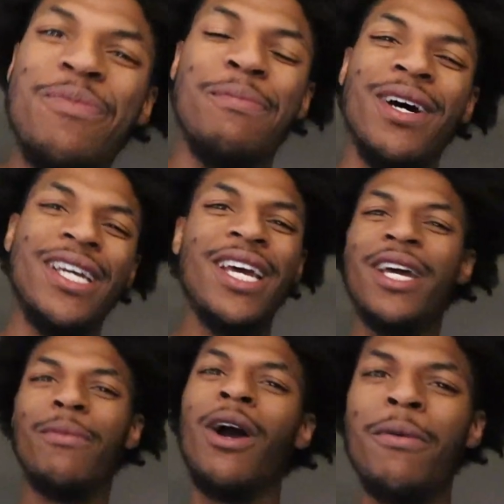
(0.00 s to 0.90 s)
But
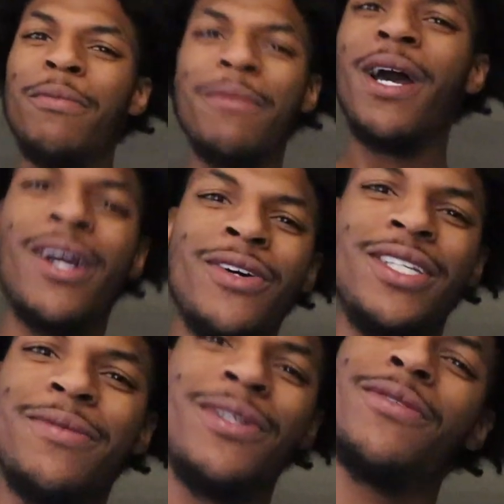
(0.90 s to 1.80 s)
yeah, bro, I'm gonna be back on
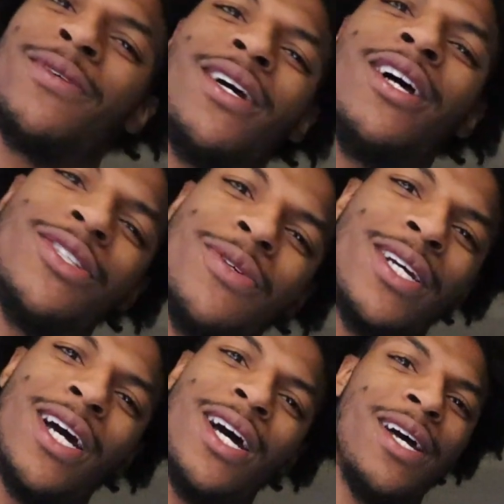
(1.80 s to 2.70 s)
this bitch, man. I
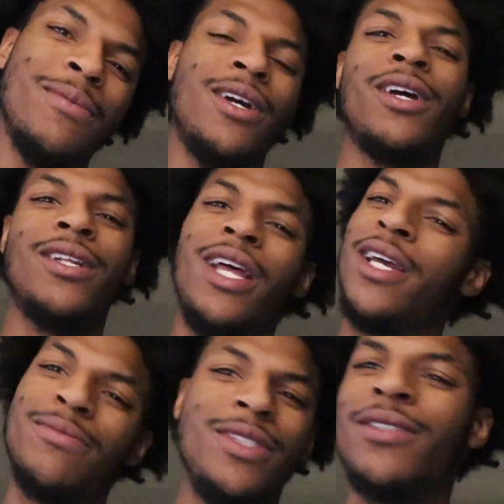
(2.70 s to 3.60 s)
swear to God, man.
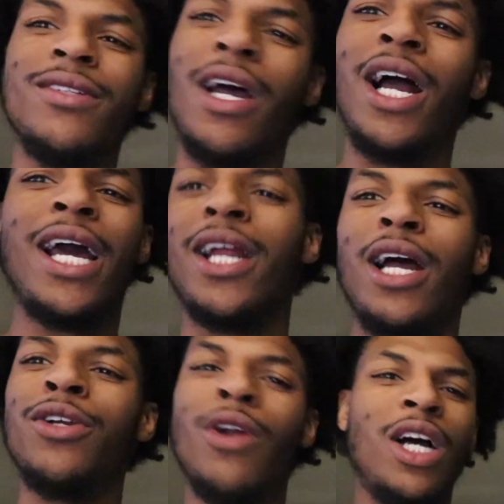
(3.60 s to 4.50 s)
Like, I
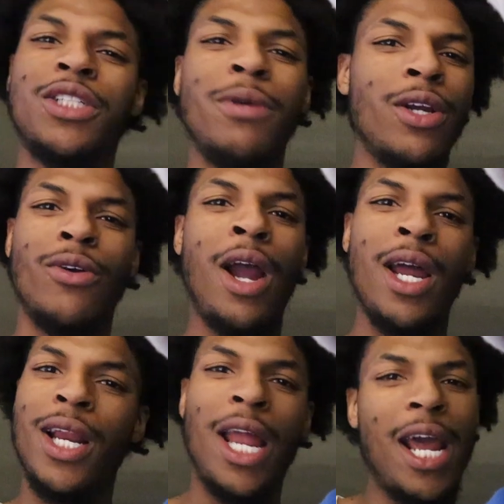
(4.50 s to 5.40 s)
gotta, you know, I just been
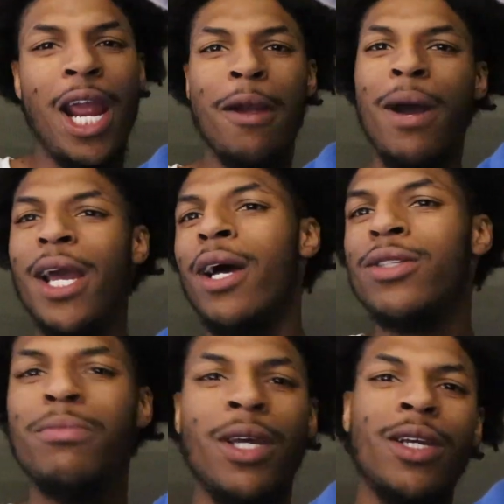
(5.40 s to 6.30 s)
grinding like everybody
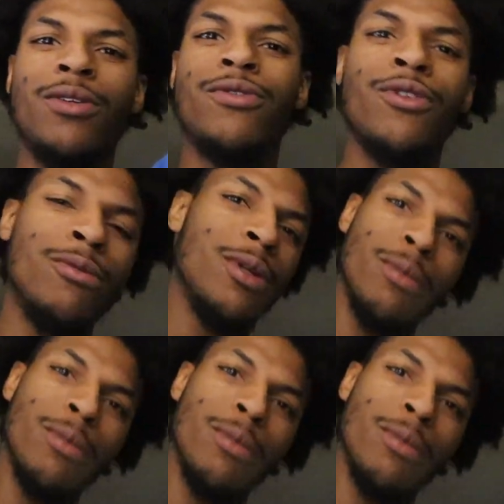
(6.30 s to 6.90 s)
else been. You, you not me?